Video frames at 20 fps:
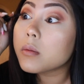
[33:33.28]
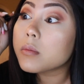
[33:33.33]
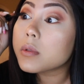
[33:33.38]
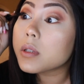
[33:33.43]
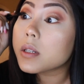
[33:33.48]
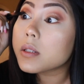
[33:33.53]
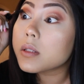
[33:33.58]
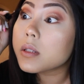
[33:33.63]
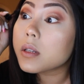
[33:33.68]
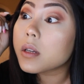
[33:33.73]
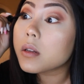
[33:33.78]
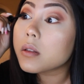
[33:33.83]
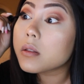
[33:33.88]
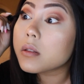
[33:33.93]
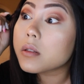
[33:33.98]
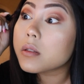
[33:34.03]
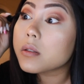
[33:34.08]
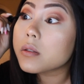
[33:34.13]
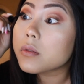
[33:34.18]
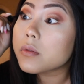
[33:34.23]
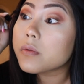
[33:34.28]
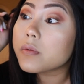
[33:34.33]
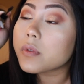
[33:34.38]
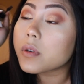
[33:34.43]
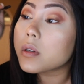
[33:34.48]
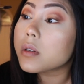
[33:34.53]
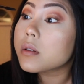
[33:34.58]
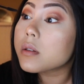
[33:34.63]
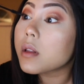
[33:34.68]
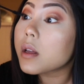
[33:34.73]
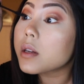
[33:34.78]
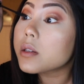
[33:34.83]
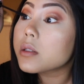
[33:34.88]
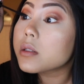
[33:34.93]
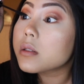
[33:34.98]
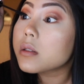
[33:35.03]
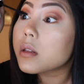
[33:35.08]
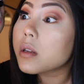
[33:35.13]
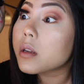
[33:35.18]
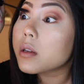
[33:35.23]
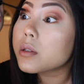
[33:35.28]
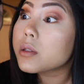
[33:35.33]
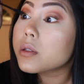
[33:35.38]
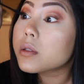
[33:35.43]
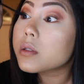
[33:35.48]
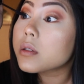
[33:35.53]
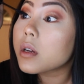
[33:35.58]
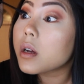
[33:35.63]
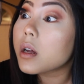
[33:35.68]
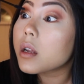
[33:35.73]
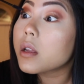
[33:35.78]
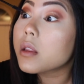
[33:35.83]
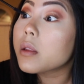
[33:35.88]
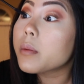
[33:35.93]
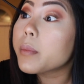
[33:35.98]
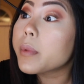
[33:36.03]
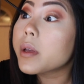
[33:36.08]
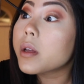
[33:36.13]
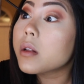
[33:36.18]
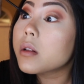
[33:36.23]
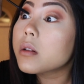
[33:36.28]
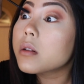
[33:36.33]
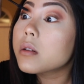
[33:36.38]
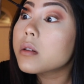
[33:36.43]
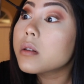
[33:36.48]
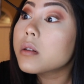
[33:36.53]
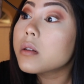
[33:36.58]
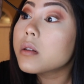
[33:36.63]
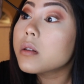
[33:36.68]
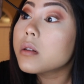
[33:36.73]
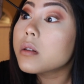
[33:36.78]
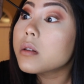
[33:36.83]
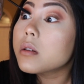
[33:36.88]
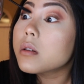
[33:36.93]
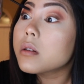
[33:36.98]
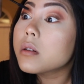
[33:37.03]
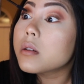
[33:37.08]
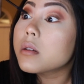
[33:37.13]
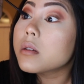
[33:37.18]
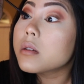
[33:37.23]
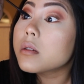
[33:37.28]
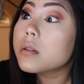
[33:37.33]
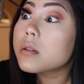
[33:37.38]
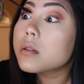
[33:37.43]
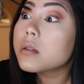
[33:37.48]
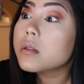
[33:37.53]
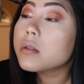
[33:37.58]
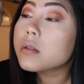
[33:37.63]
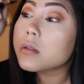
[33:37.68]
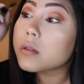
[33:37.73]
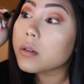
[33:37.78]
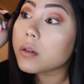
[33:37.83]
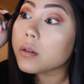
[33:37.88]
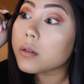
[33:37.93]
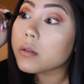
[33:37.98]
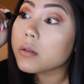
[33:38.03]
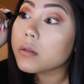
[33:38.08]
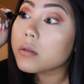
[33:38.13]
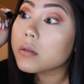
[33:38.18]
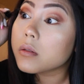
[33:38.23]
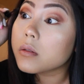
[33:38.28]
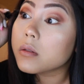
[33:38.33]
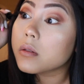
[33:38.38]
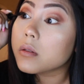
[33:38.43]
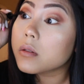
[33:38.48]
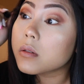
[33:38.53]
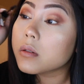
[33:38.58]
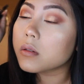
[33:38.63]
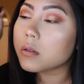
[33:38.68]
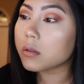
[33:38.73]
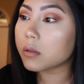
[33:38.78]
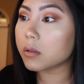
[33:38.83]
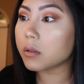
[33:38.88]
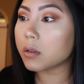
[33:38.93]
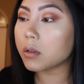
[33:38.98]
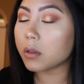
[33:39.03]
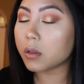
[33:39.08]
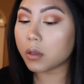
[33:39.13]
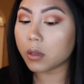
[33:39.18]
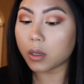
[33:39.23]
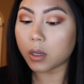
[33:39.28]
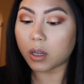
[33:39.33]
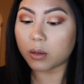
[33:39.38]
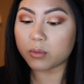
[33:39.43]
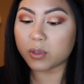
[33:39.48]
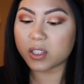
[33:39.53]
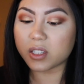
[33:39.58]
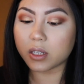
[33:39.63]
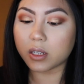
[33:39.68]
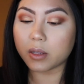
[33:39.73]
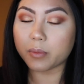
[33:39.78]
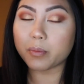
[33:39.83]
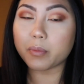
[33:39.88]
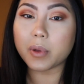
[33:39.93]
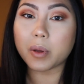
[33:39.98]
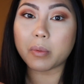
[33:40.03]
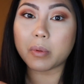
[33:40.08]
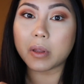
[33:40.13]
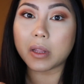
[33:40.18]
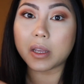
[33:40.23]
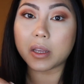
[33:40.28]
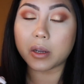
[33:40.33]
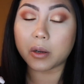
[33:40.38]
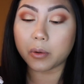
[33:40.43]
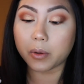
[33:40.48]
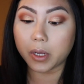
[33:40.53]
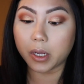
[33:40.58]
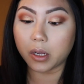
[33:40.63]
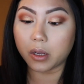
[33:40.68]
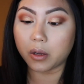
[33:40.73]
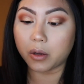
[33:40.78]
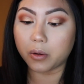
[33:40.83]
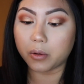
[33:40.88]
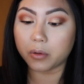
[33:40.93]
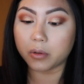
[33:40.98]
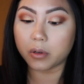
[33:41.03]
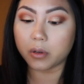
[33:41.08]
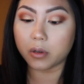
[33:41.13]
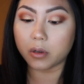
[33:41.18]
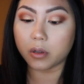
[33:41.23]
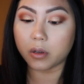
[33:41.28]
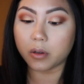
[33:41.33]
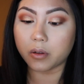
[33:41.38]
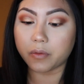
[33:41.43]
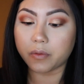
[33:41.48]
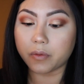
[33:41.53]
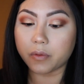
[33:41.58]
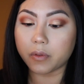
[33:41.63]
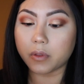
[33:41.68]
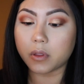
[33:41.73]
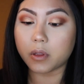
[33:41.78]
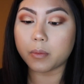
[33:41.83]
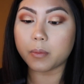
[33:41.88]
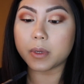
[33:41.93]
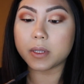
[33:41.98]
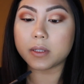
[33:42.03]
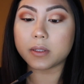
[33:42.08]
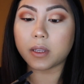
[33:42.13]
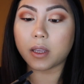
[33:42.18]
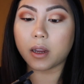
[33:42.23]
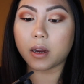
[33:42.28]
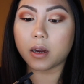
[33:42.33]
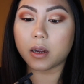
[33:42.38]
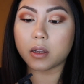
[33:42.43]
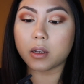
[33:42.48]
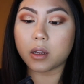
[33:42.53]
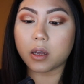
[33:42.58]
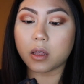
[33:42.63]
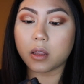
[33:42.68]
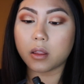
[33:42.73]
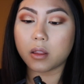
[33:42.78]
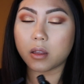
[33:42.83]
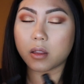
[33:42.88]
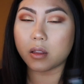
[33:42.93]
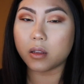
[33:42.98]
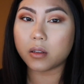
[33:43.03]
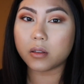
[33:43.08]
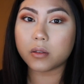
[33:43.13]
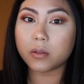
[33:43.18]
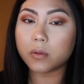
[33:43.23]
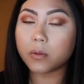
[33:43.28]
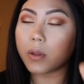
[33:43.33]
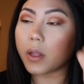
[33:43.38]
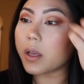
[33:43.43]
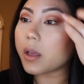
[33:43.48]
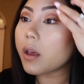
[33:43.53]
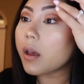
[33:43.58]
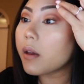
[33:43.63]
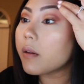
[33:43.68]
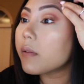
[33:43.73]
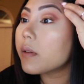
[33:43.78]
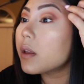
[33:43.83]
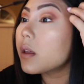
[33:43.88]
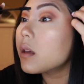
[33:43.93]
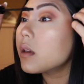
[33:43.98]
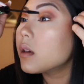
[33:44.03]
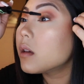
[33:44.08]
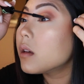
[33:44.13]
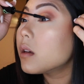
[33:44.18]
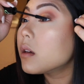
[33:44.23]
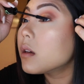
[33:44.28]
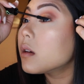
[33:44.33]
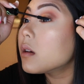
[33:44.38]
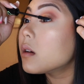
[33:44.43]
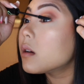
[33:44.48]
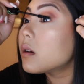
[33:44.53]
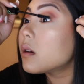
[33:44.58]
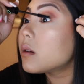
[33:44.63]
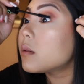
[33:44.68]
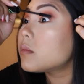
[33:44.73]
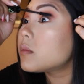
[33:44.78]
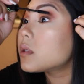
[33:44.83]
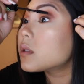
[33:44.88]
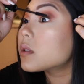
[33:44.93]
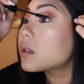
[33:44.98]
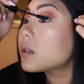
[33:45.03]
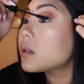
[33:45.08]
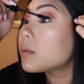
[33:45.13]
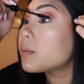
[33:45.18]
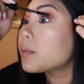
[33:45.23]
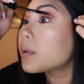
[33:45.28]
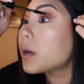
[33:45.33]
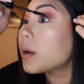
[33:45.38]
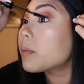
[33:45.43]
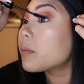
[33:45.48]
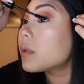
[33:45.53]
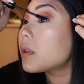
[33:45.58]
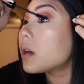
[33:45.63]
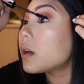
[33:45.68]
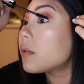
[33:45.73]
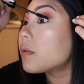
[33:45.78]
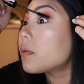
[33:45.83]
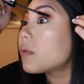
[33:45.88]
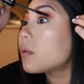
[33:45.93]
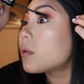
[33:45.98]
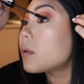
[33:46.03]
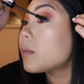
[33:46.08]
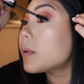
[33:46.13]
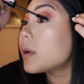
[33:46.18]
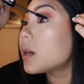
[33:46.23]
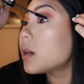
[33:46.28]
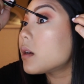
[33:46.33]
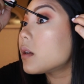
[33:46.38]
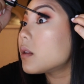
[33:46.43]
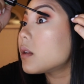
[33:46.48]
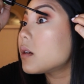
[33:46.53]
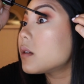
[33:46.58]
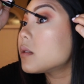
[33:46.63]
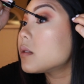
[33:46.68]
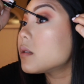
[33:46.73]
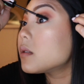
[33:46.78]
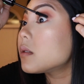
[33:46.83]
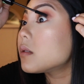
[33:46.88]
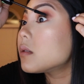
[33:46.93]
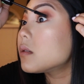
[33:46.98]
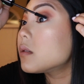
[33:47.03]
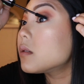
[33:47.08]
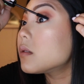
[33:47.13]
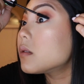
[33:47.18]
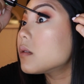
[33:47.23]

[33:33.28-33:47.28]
testing out these new false lashes that I just got in the mail. So I'm just going to apply a quick coat of the mascara, nothing too like heavy. I'm just going to prep that for my eyelashes.